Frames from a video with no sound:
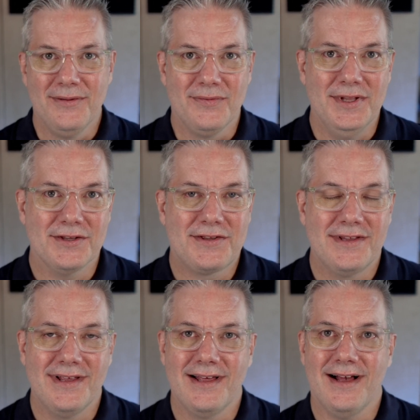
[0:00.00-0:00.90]
this.
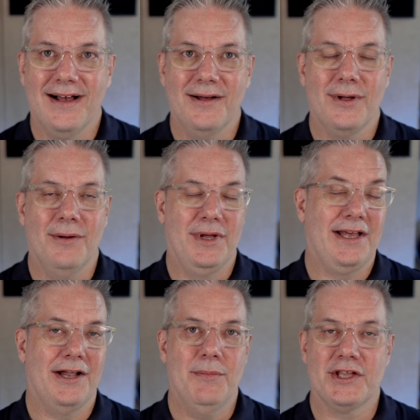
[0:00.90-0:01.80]
He
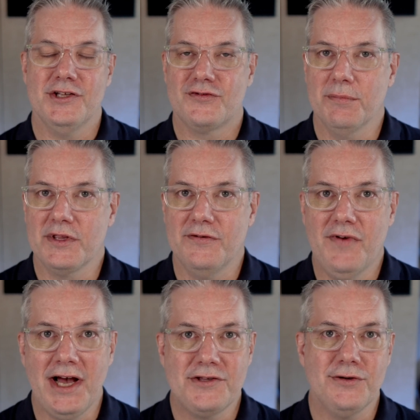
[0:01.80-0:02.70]
got a message from his
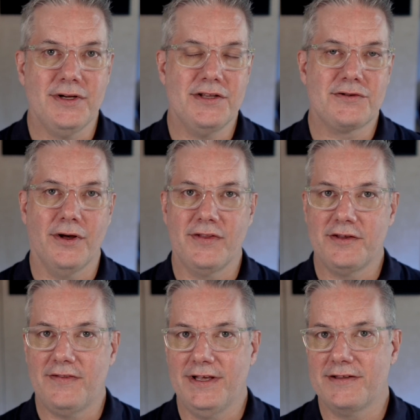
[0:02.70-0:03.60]
advisor. He saw
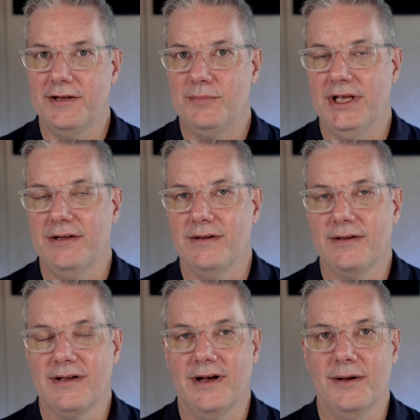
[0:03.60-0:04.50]
these things had been,
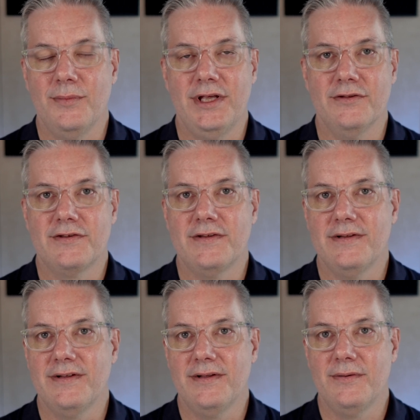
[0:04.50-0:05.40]
his
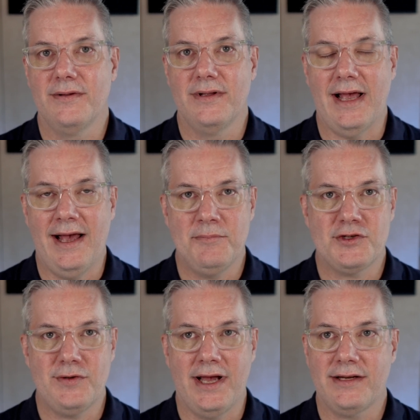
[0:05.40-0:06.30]

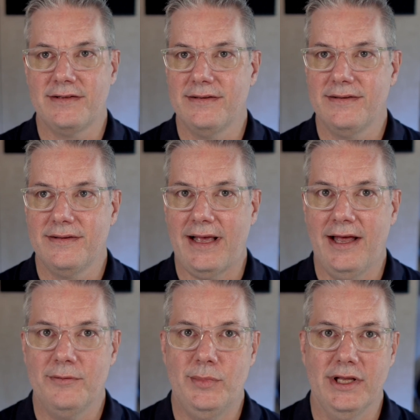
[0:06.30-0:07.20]
abstract
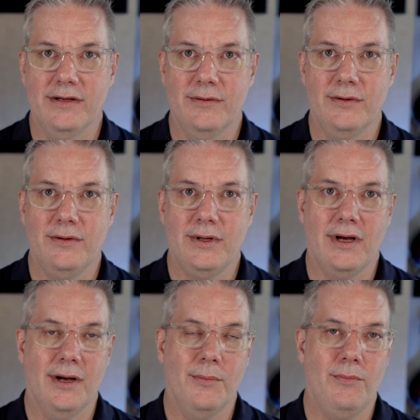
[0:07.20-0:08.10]
had been
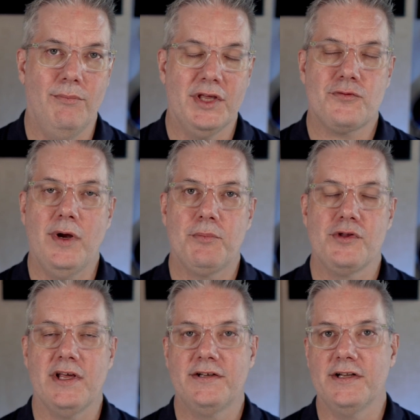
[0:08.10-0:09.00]

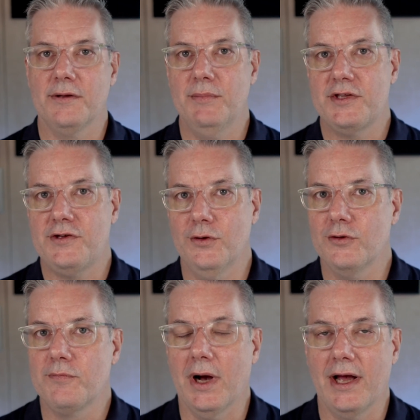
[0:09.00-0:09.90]
misrepresented and
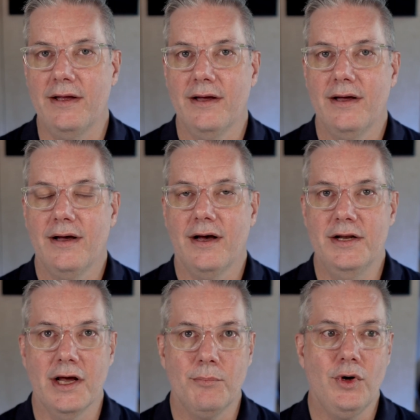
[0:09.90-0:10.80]
misused by a
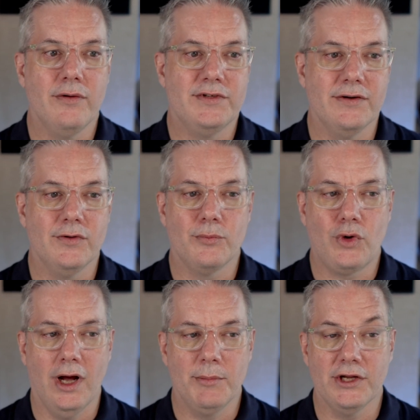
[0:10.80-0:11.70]
number of different
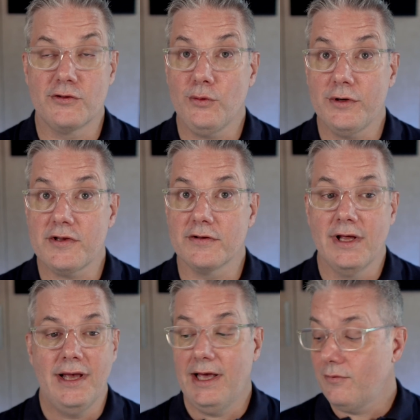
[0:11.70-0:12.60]
prominent sources.
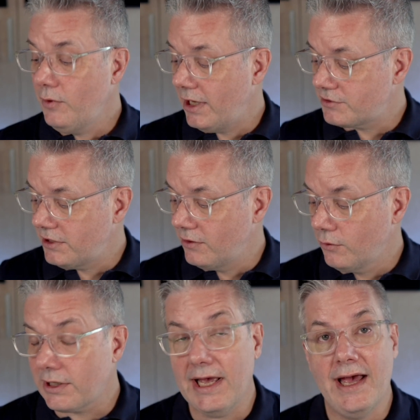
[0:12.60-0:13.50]
And if we actually
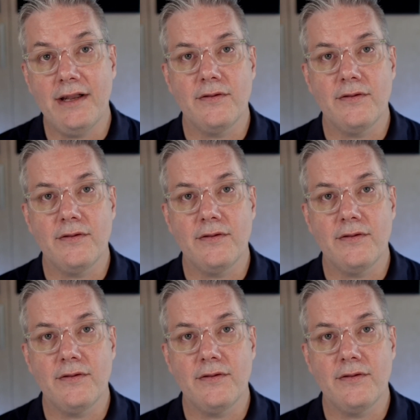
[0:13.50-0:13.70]
look at